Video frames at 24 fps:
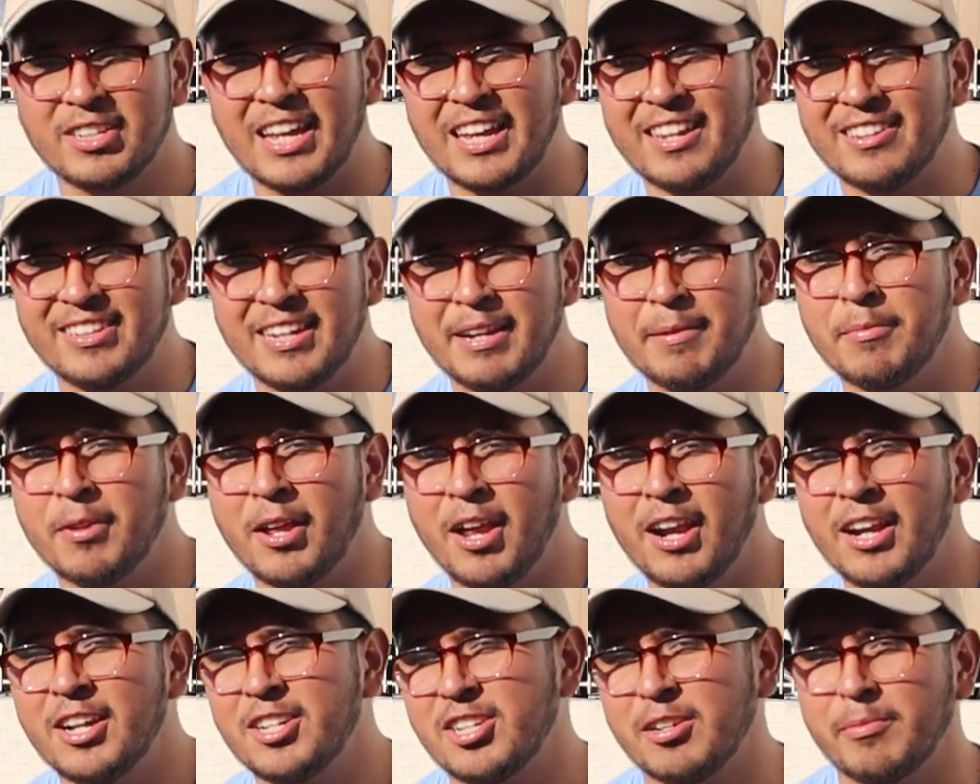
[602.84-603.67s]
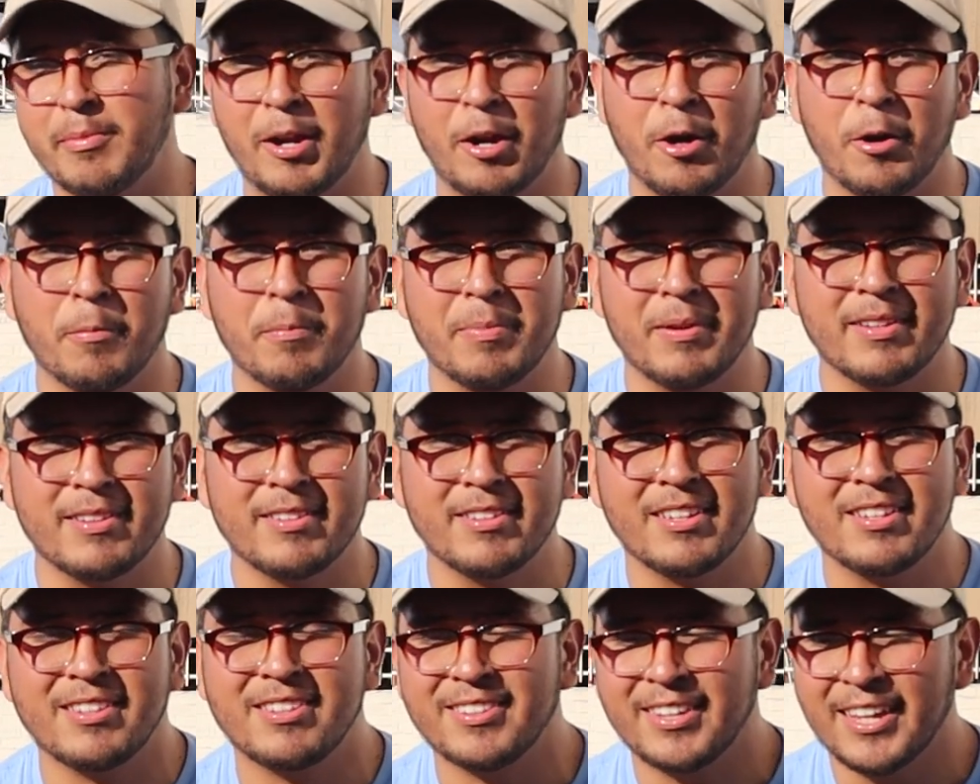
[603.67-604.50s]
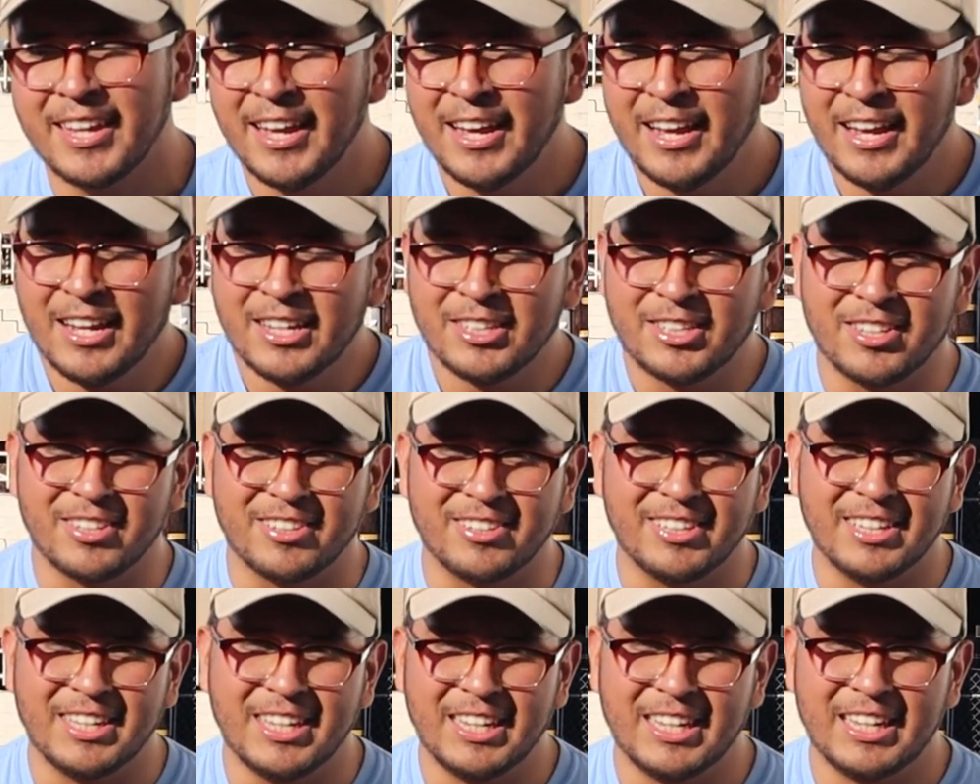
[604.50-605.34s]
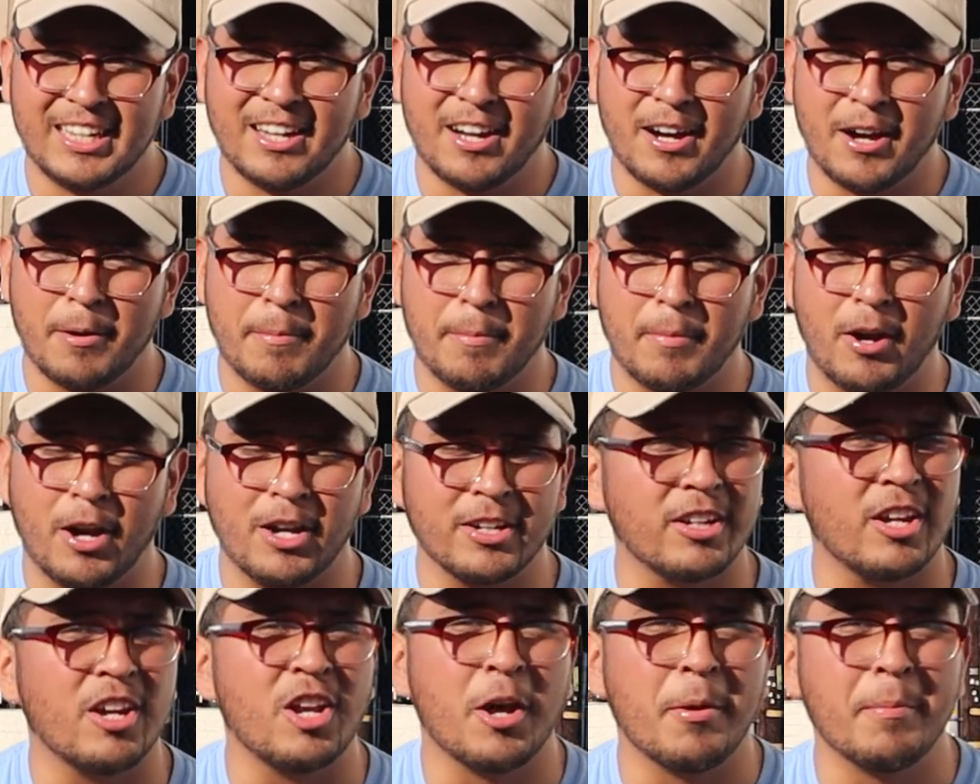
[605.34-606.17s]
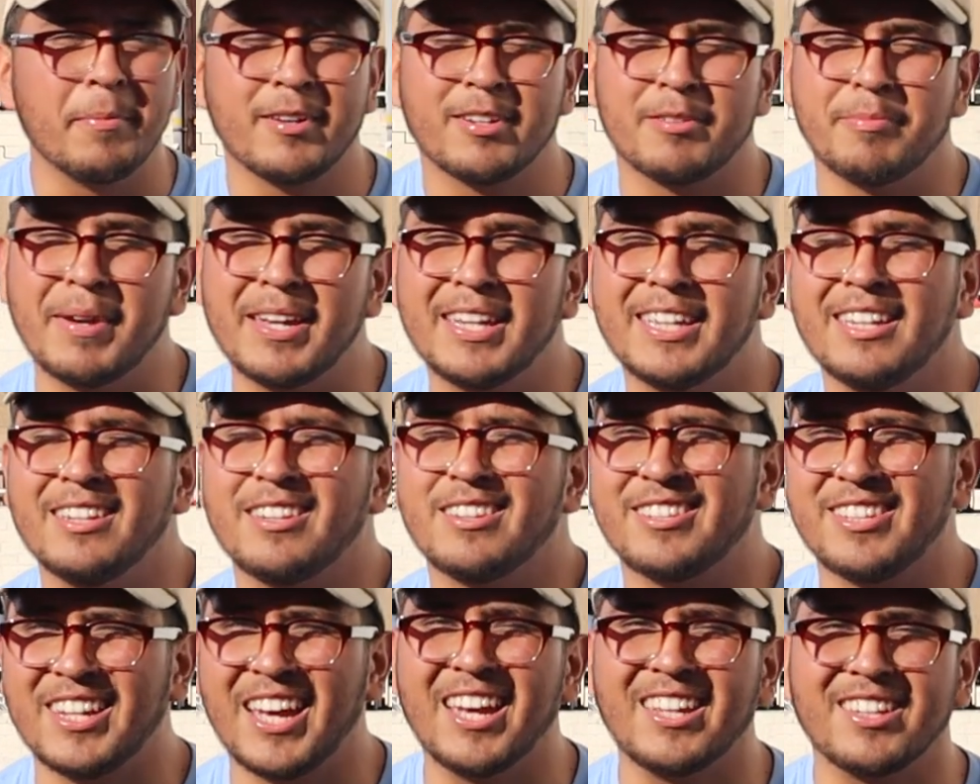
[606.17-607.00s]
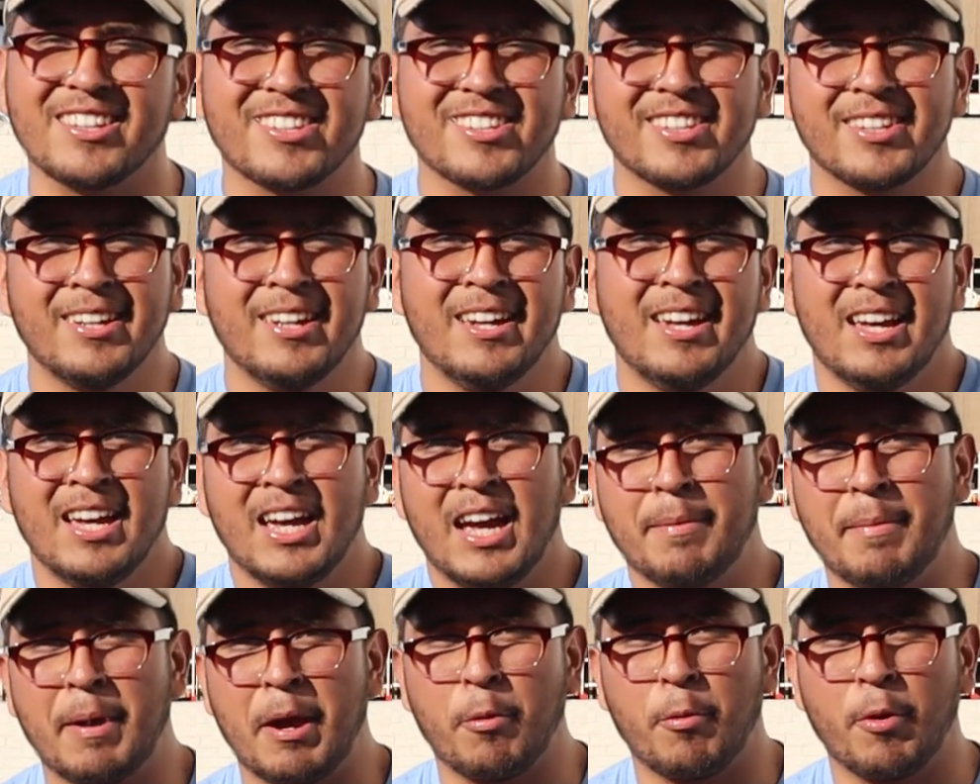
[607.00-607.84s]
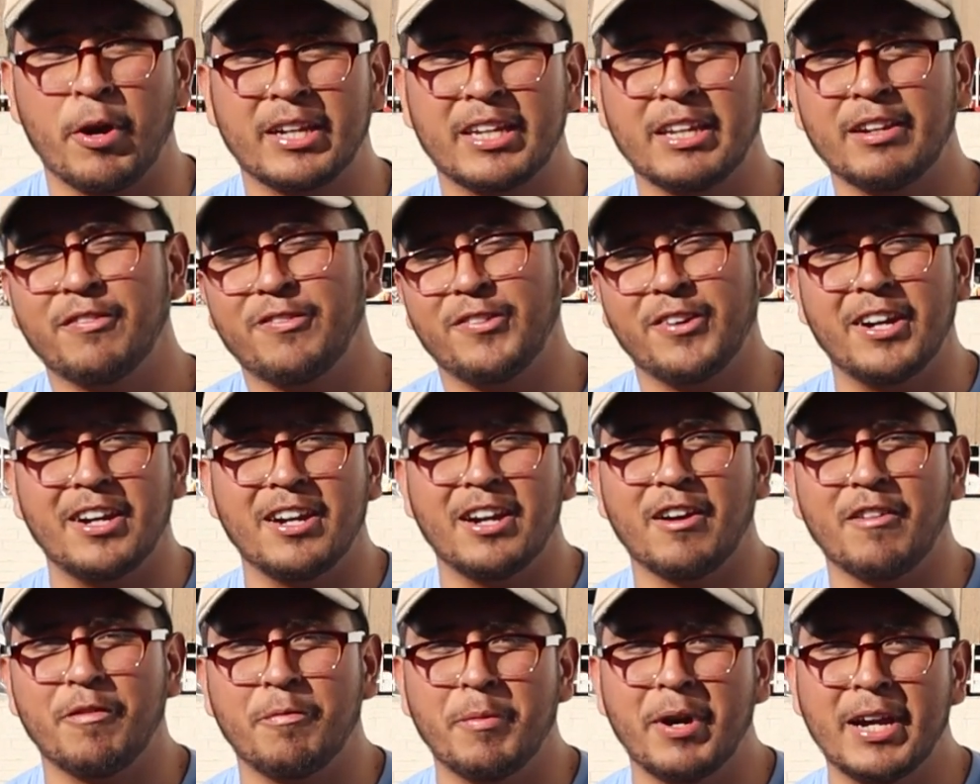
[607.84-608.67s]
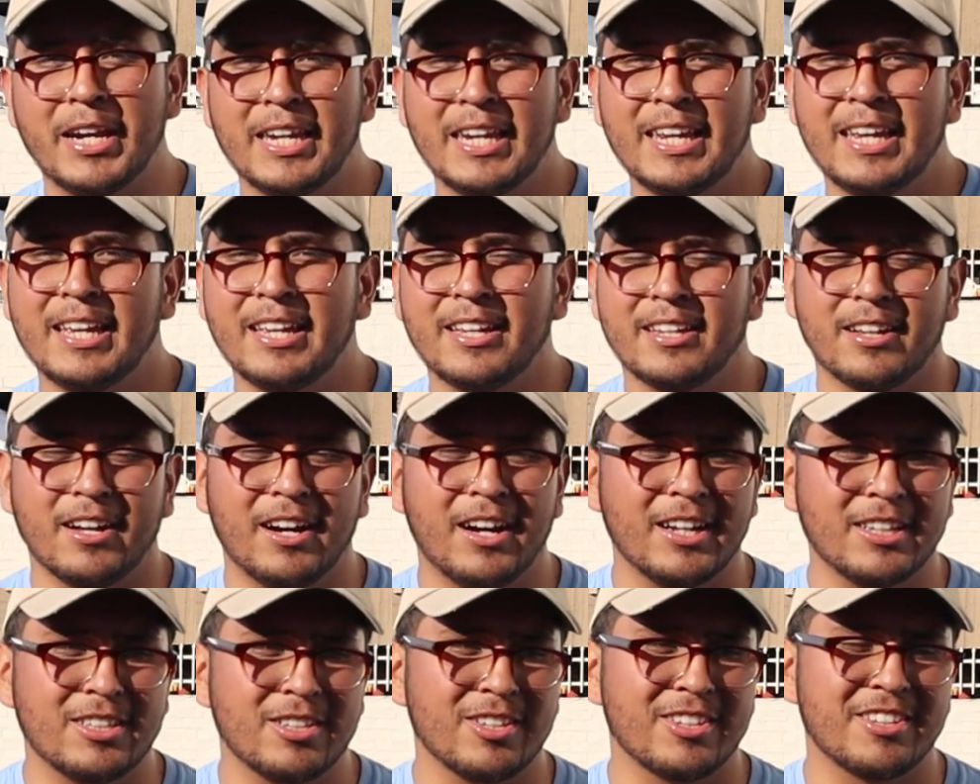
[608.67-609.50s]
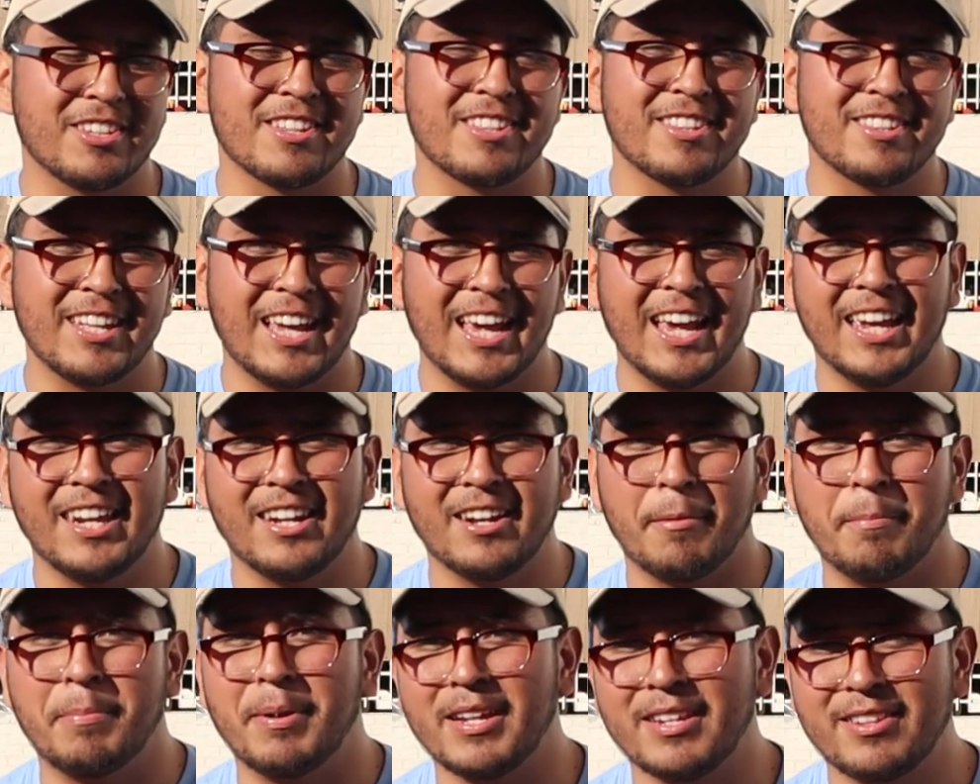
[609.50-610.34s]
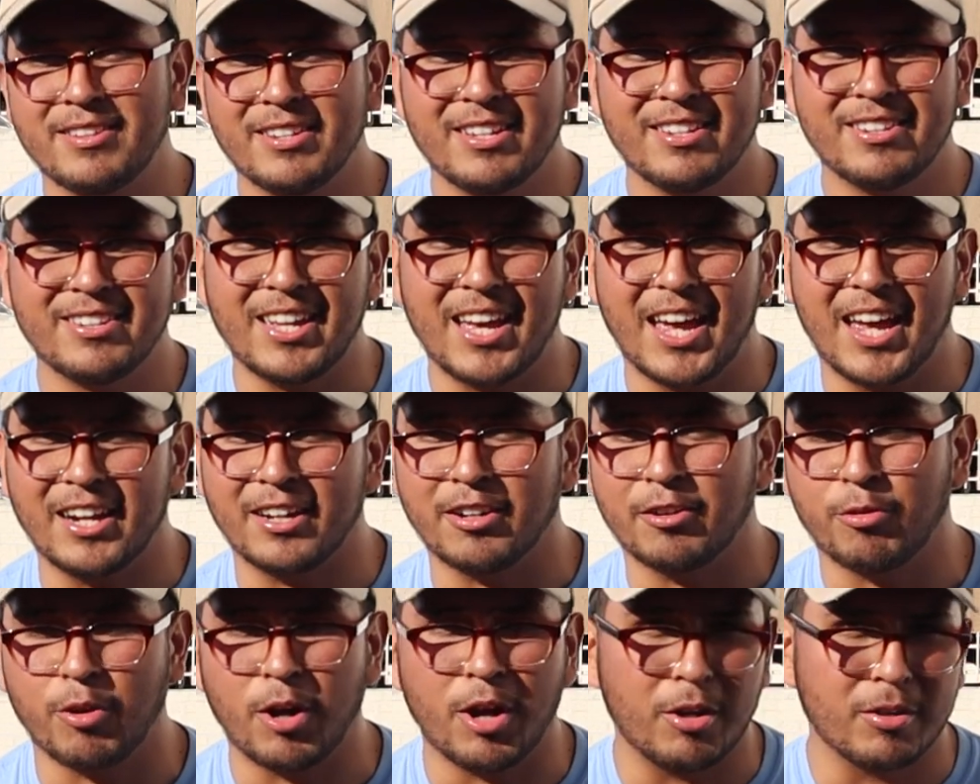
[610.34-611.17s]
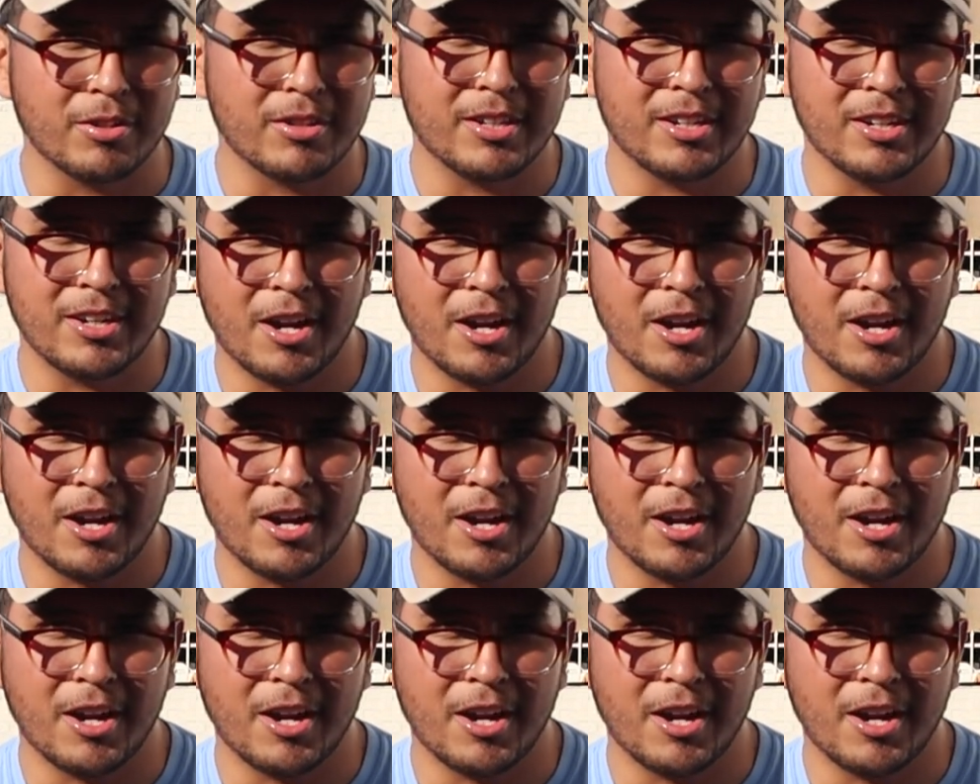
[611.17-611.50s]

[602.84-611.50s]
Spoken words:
that same knowledge in my own business to see, are the numbers making sense? Am I working for enough money to sustain a business and growth, you